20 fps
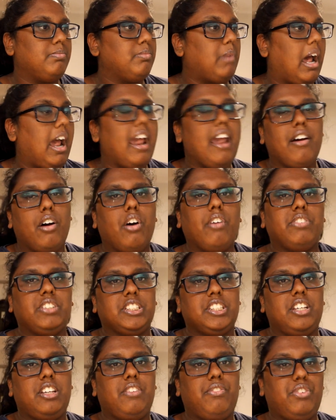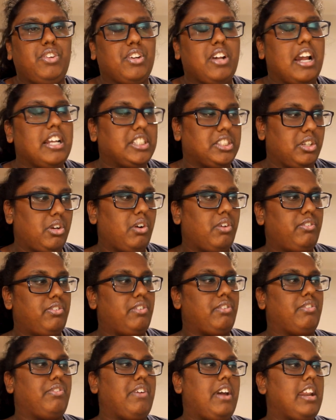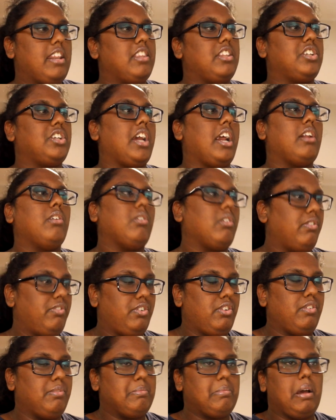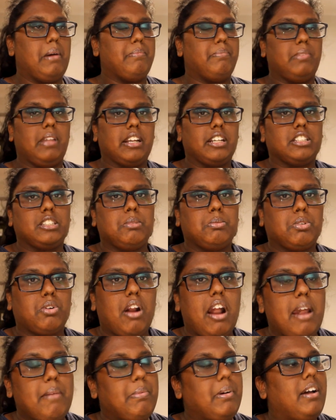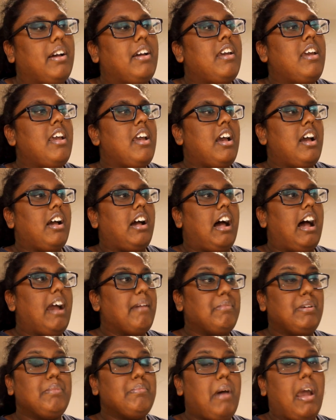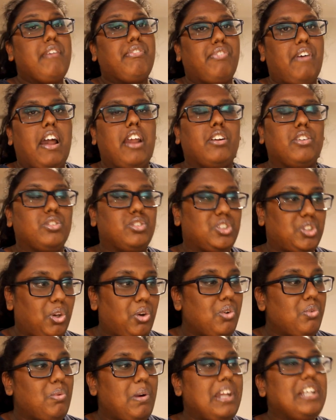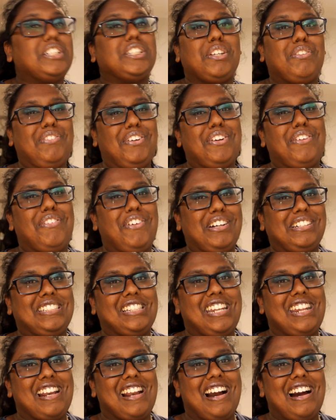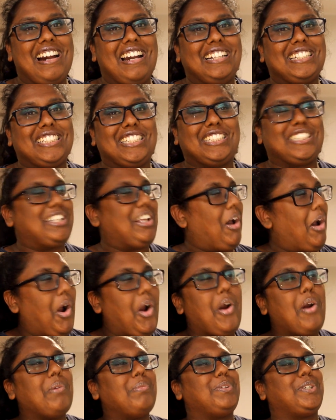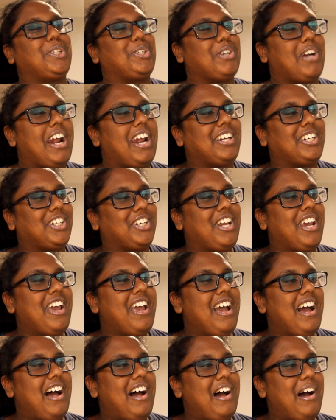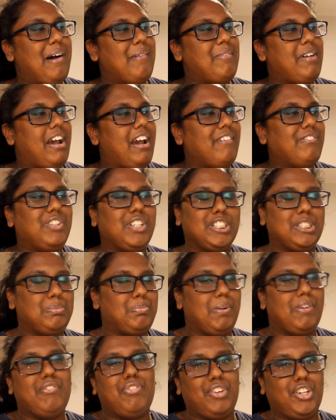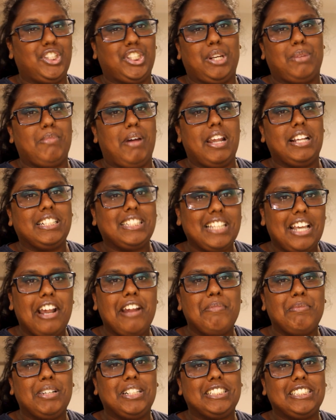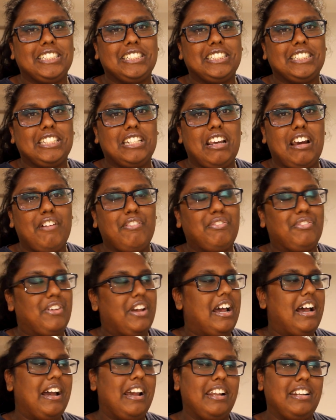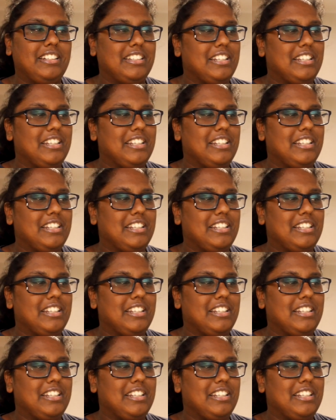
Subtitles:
obviously, if you guys know, if you're a fan of the channel or if you're a subscriber, I'm in my final 2 weeks of university, guys. It's the home stretch. I've just been finishing my assignments and stuff, and